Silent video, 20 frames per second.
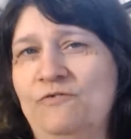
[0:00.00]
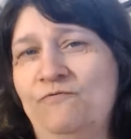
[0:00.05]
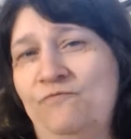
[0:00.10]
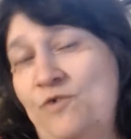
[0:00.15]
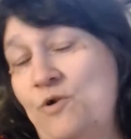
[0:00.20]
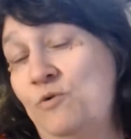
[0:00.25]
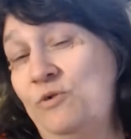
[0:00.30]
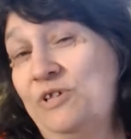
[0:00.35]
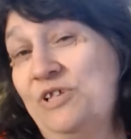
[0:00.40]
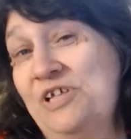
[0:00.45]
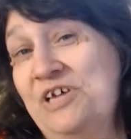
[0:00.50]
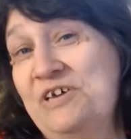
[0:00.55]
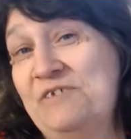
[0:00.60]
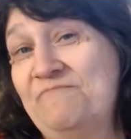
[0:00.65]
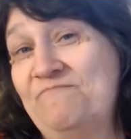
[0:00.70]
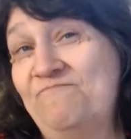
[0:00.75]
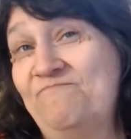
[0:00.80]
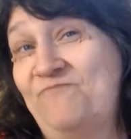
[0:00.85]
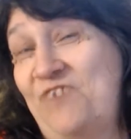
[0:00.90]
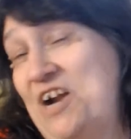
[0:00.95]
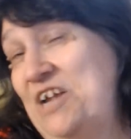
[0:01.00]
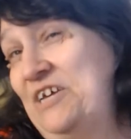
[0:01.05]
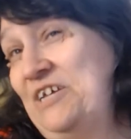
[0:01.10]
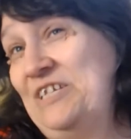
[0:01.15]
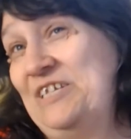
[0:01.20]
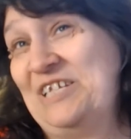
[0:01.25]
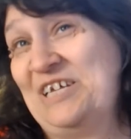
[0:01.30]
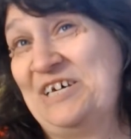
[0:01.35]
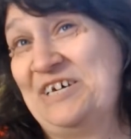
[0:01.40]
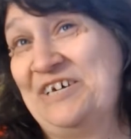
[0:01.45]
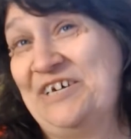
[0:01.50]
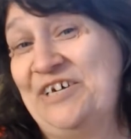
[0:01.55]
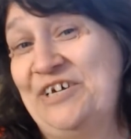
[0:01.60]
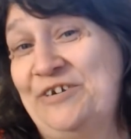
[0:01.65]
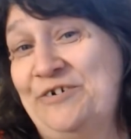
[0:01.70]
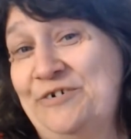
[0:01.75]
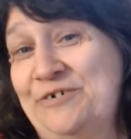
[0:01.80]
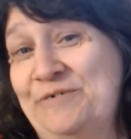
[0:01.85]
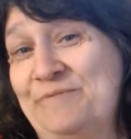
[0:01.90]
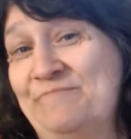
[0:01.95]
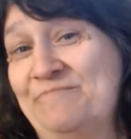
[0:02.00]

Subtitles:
Folks like Frankenstein or